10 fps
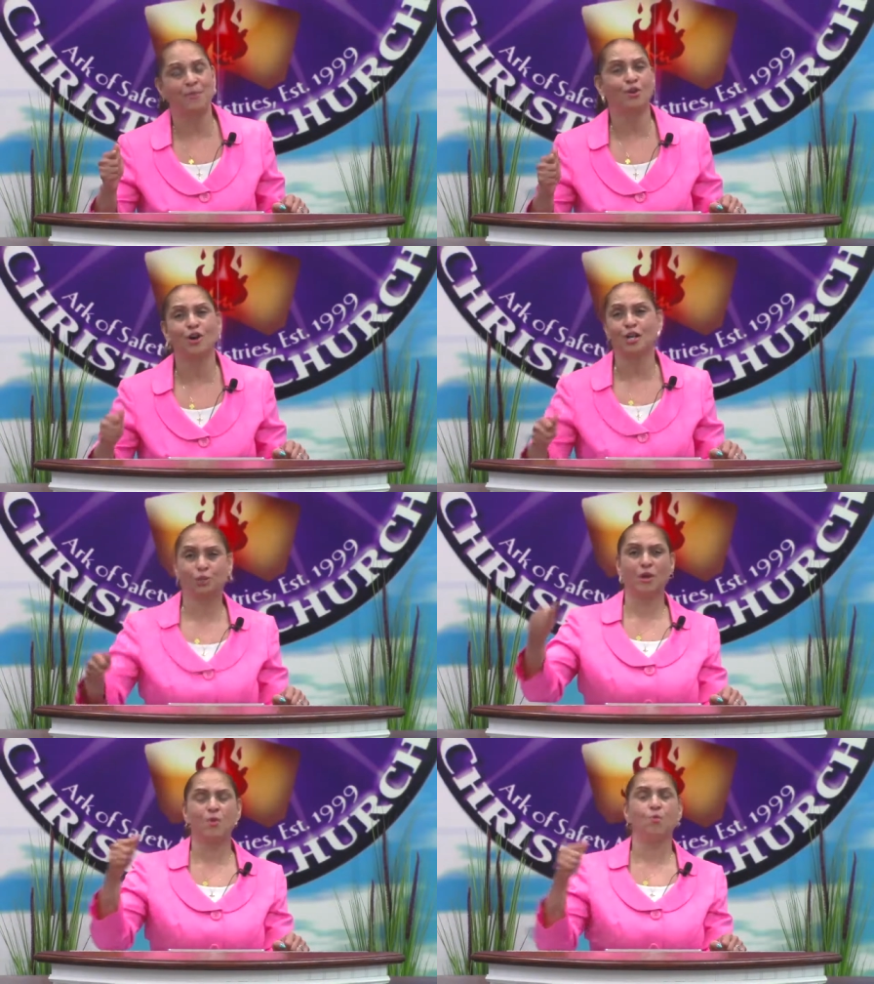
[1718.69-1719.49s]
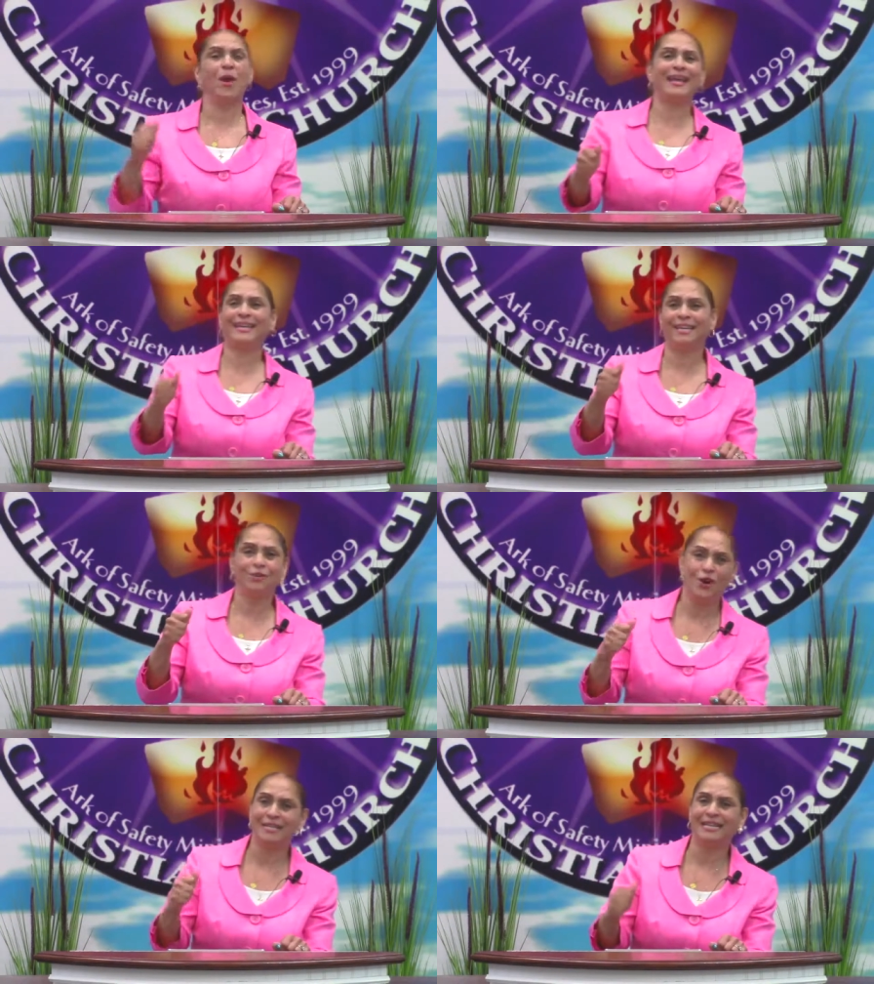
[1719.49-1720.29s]
Because we waited
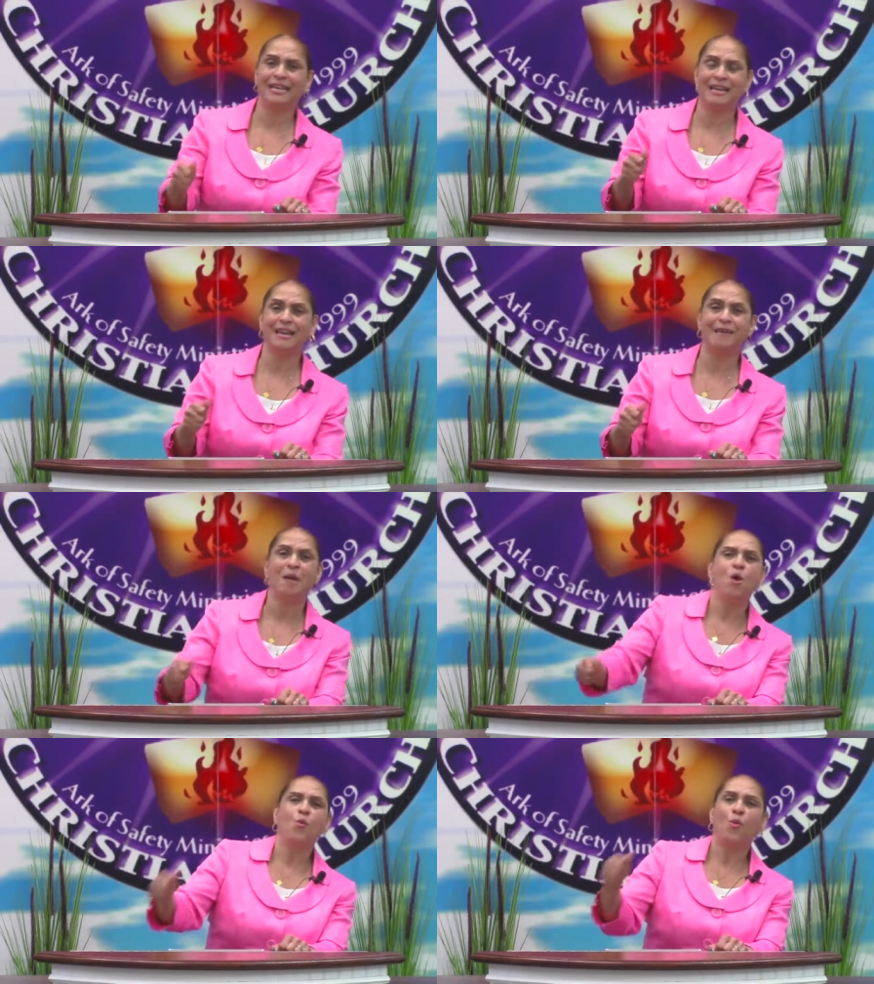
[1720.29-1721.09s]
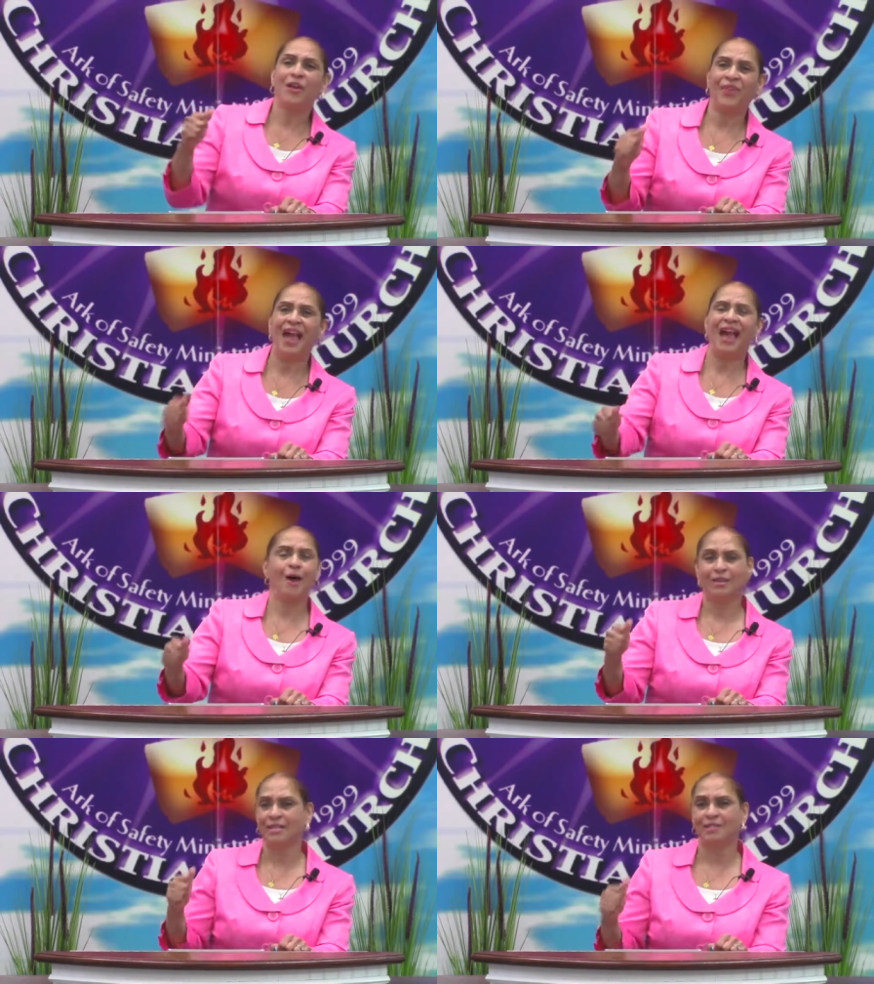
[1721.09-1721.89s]
on Him
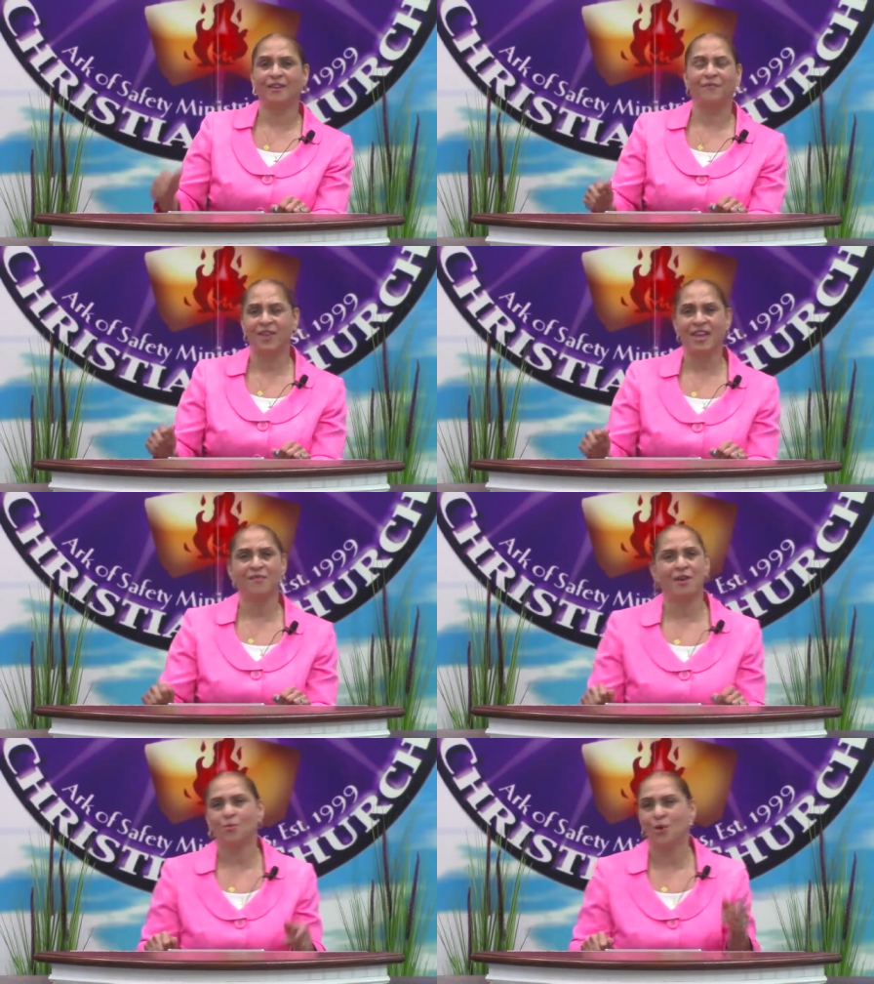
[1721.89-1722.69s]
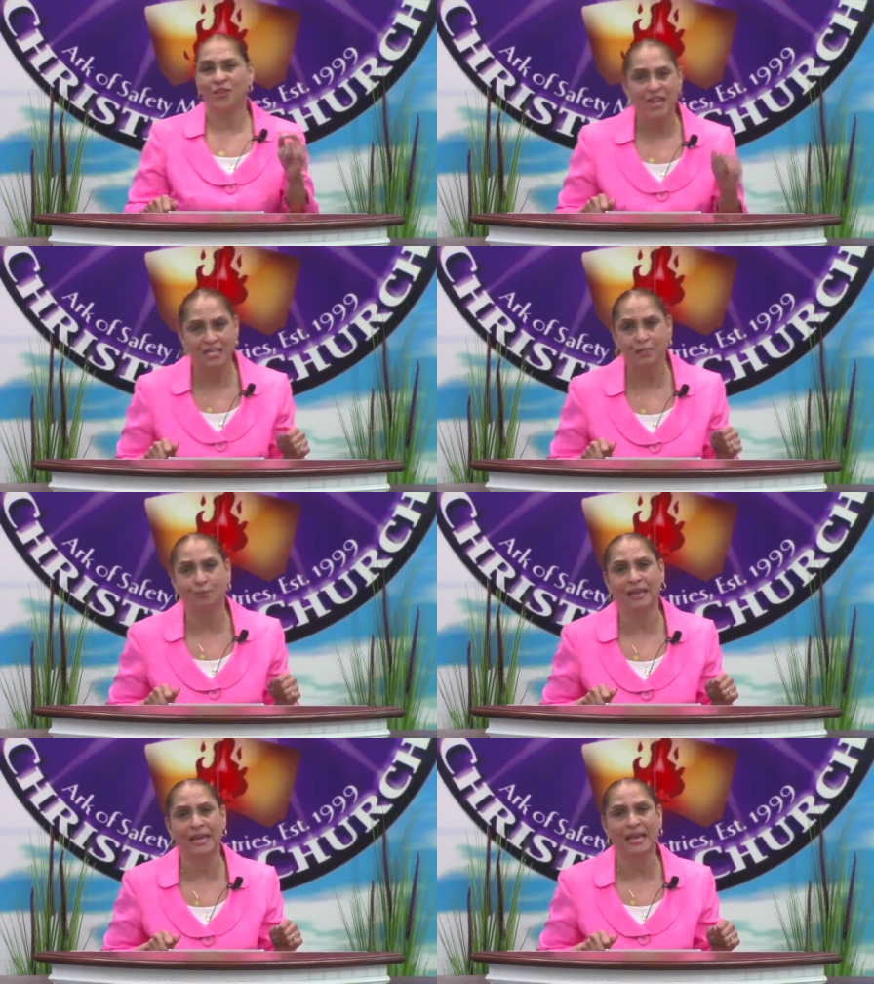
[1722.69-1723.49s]
without interfering with His
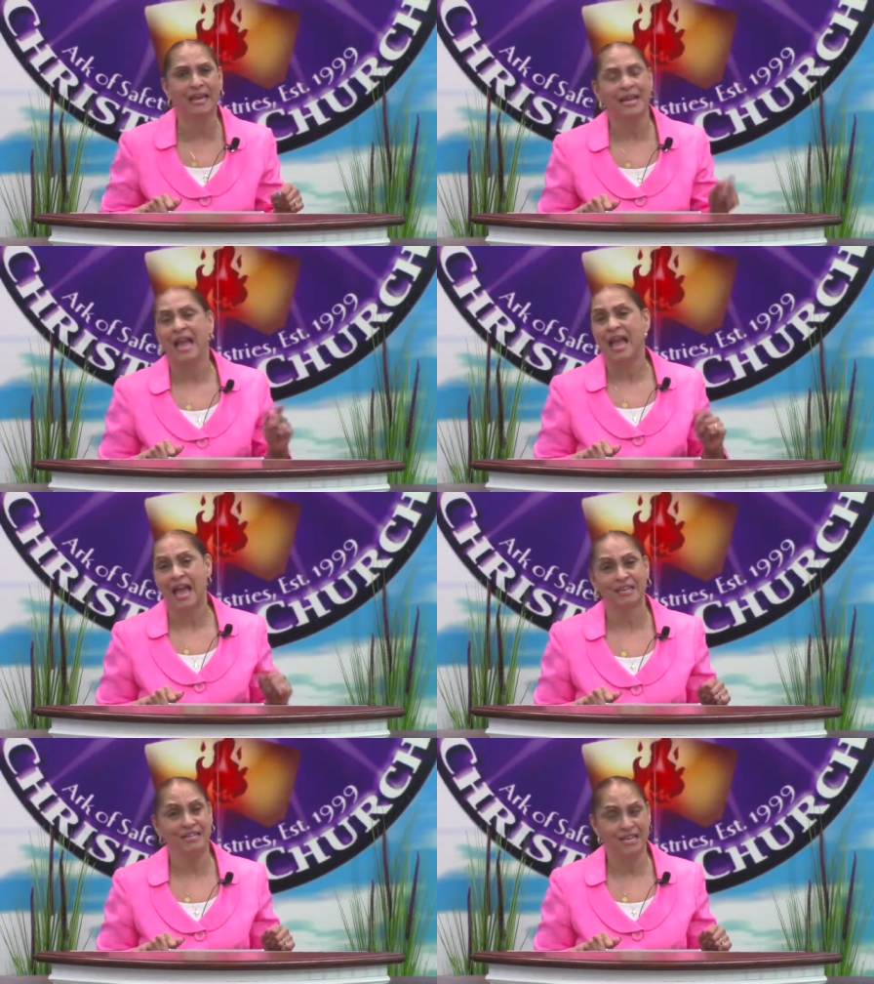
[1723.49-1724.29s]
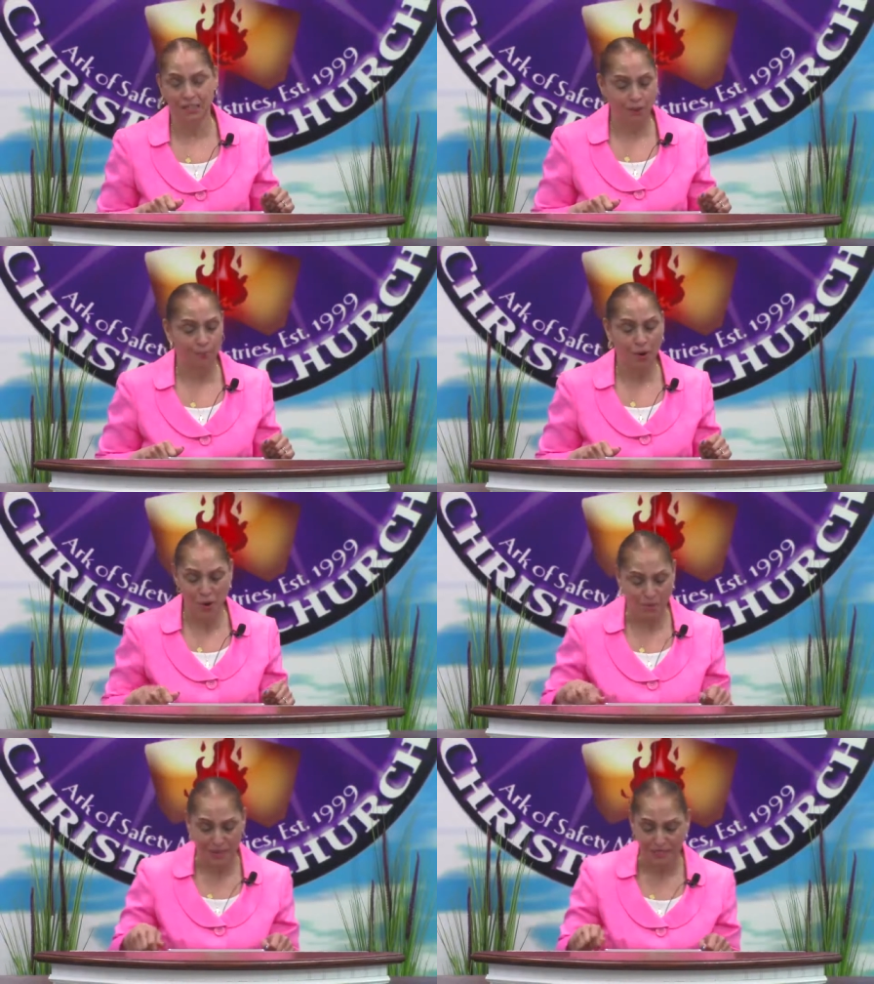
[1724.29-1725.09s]
plan and His
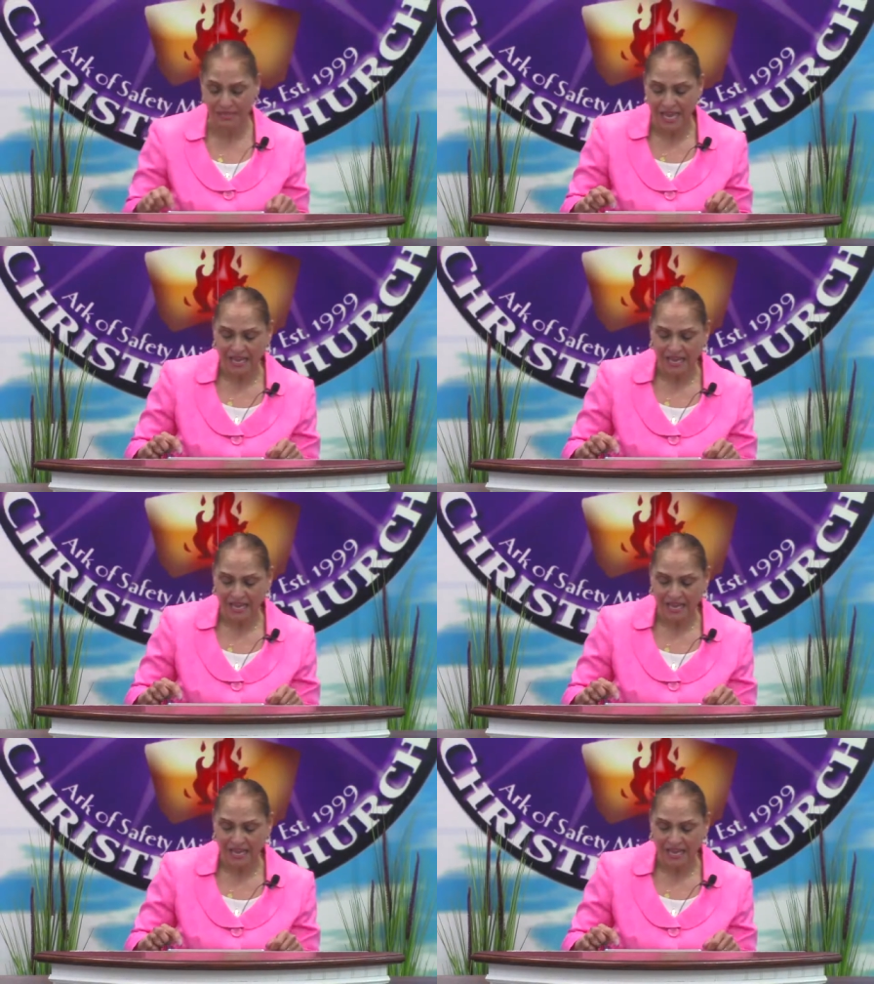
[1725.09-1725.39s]
purpose.